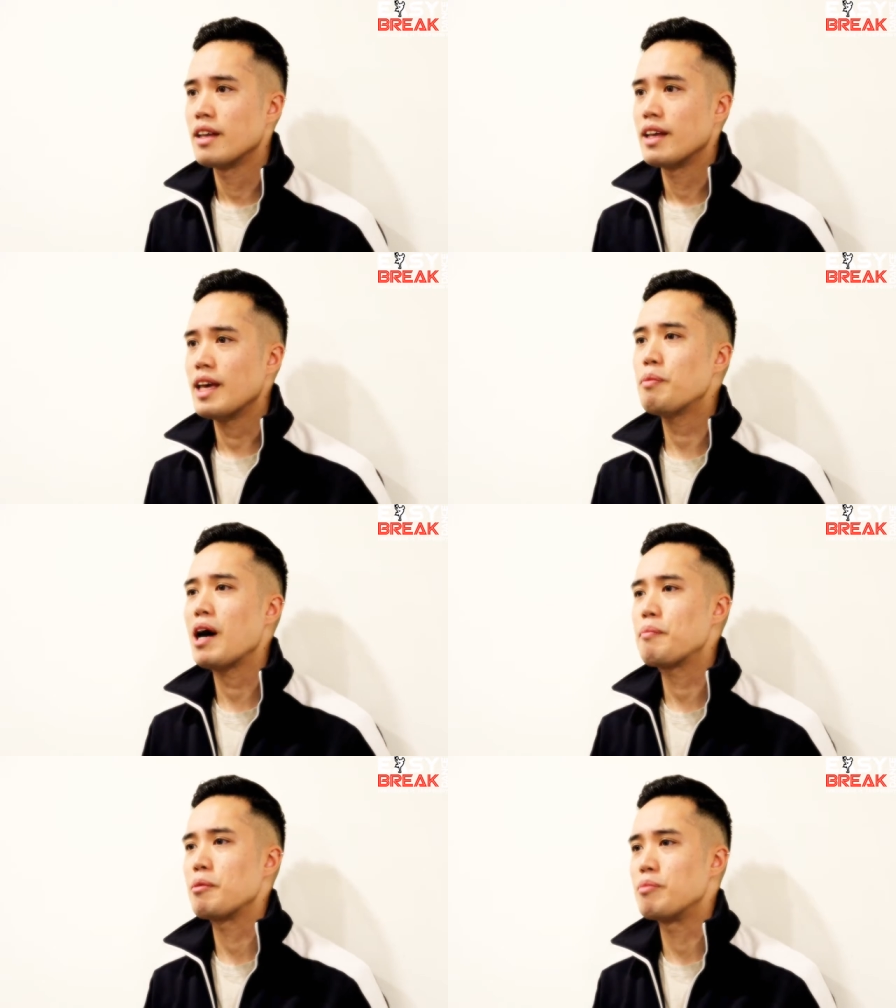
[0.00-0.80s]

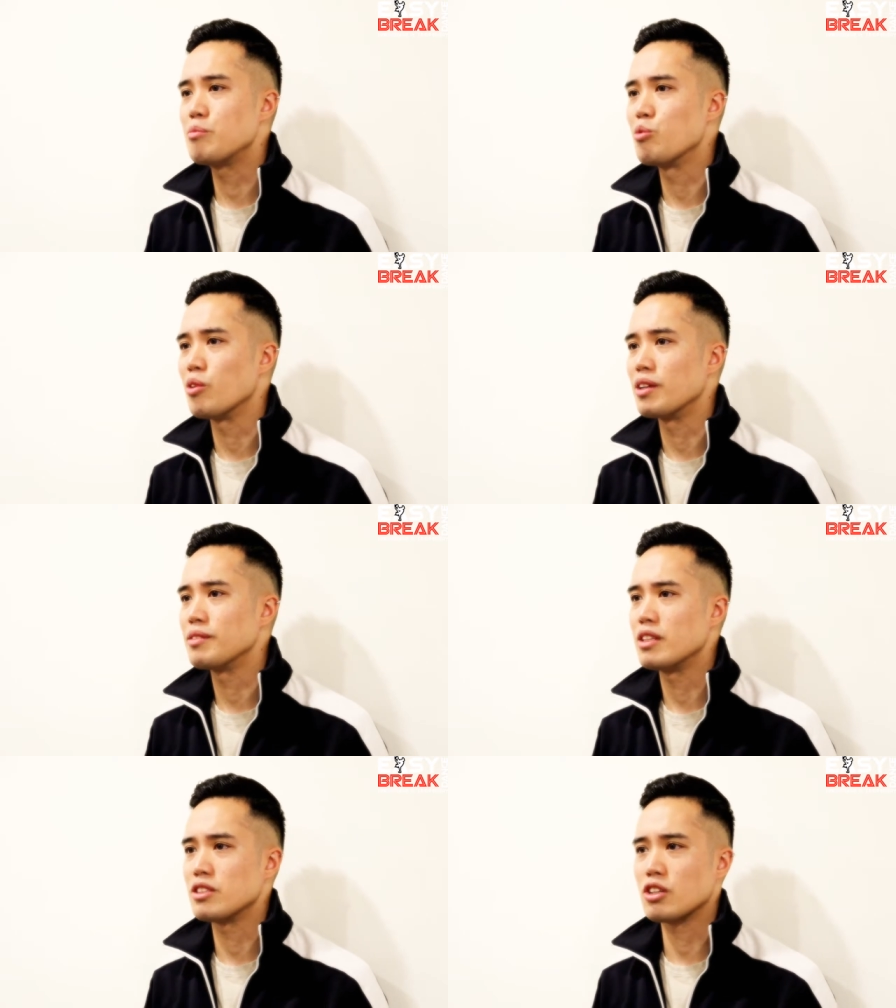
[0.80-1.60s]
Hip-hop and b-boying
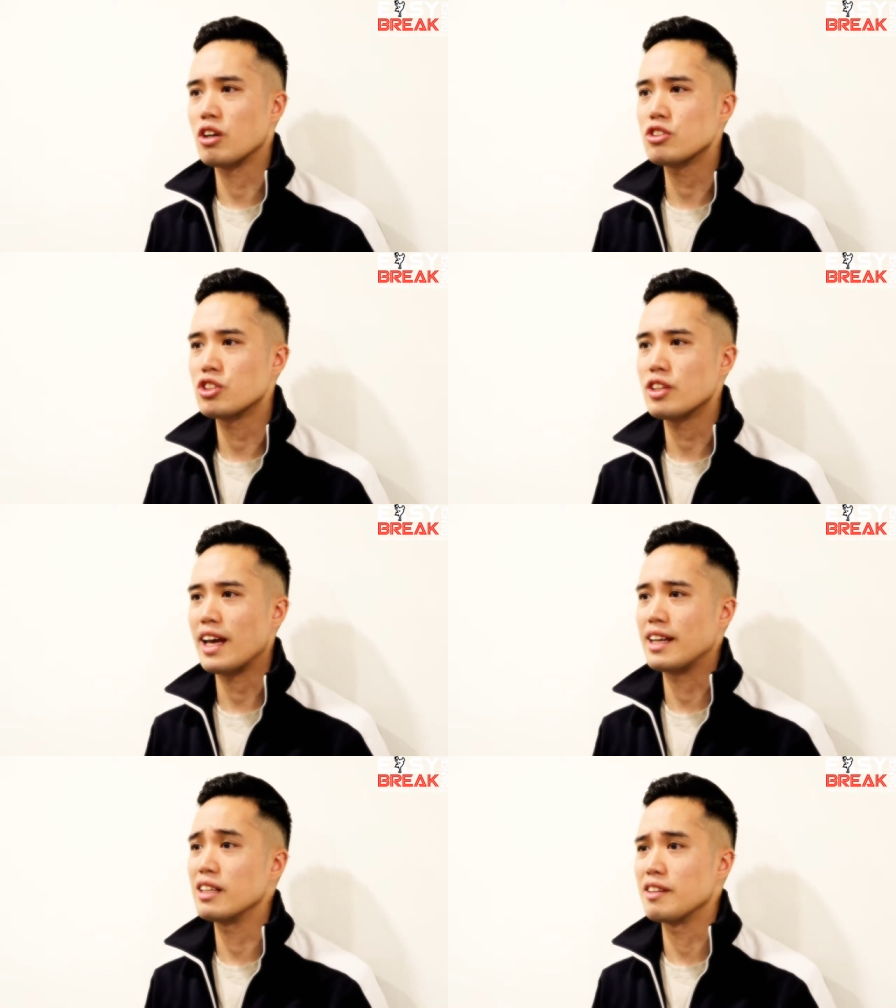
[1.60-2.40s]
is a culture
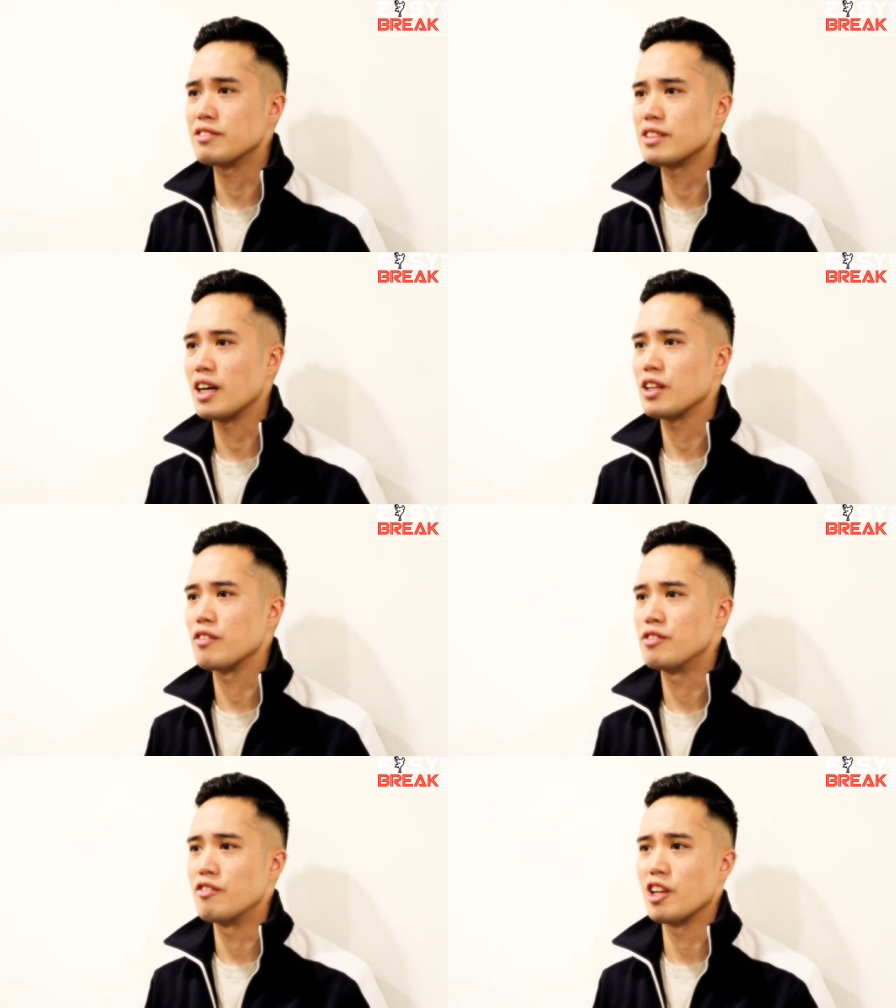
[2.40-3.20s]
and a lifestyle
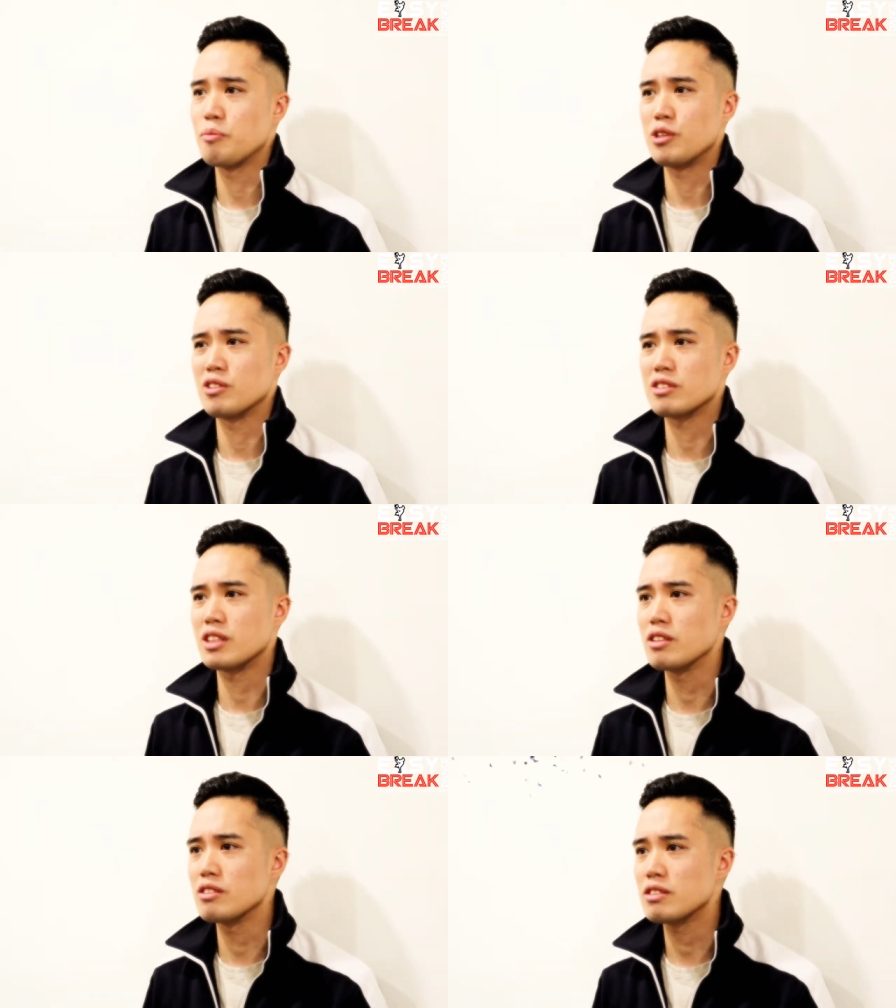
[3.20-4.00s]
of developing your
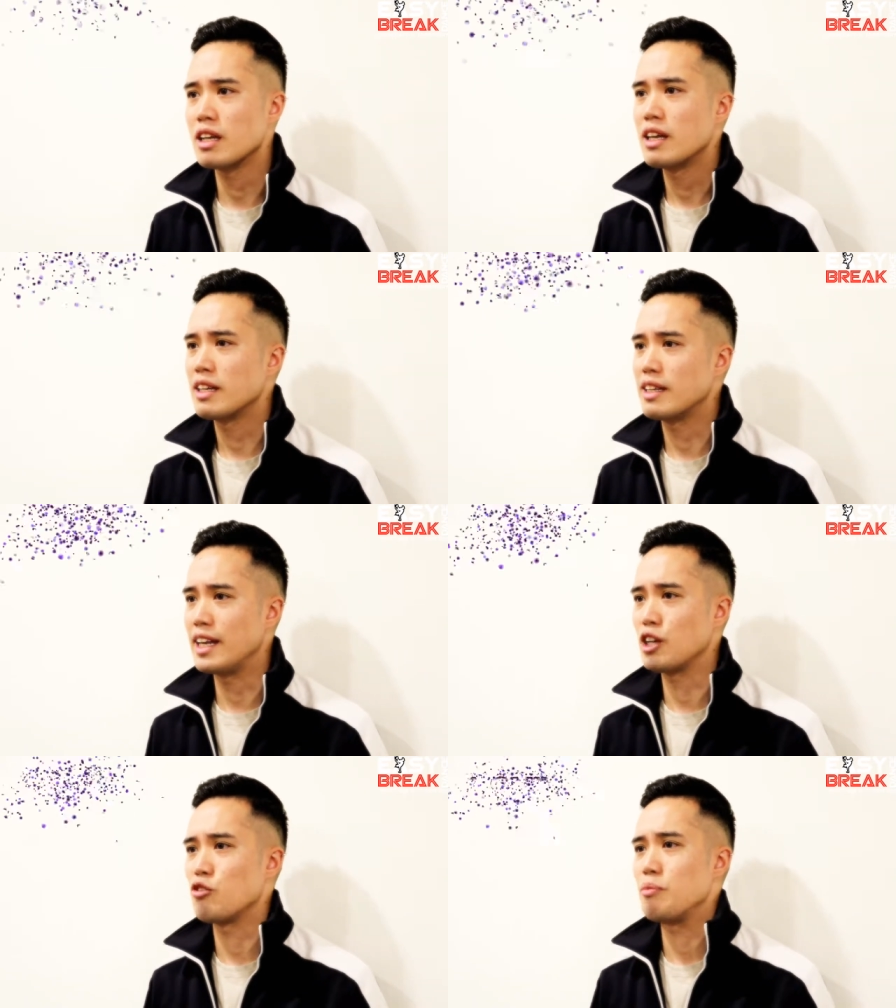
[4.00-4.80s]
skills,
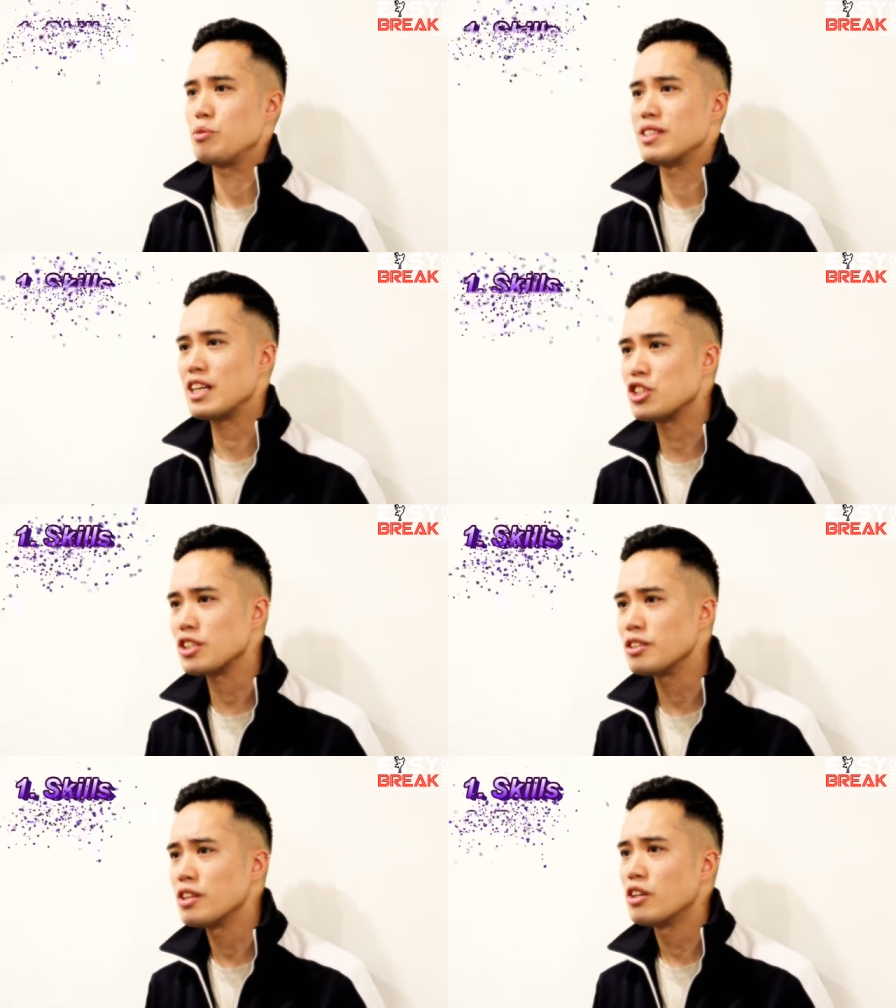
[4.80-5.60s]
gaining a
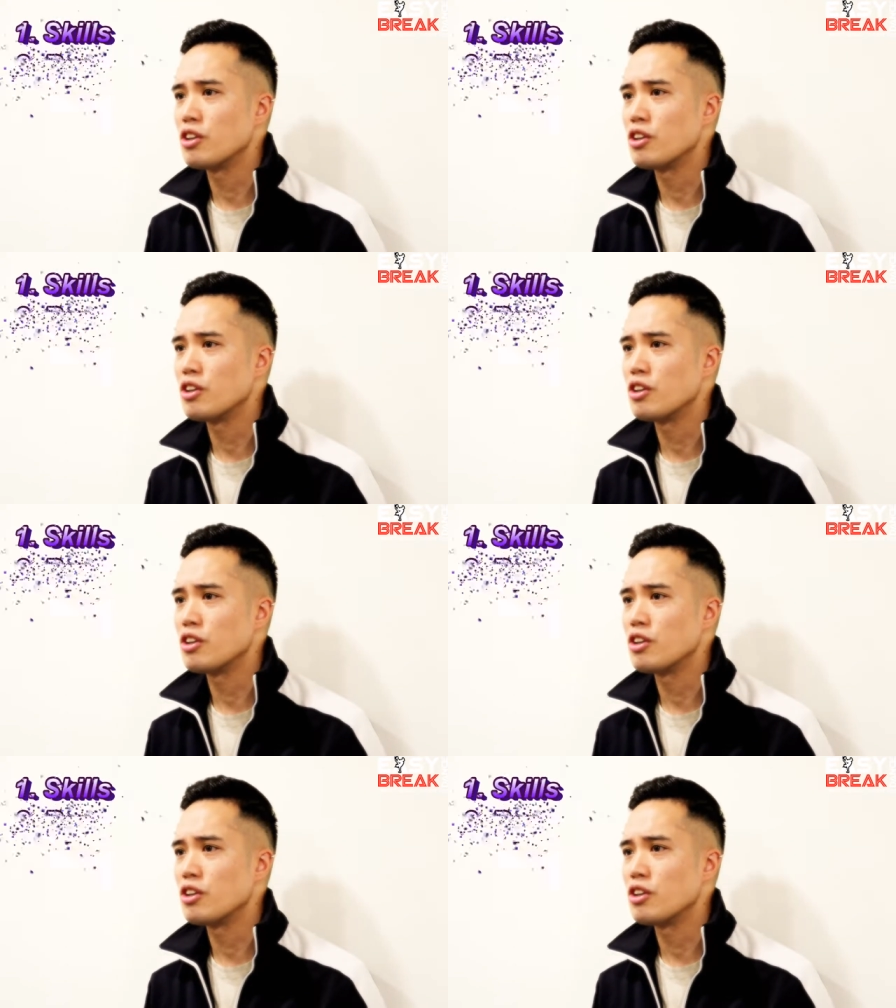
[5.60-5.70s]
reputation,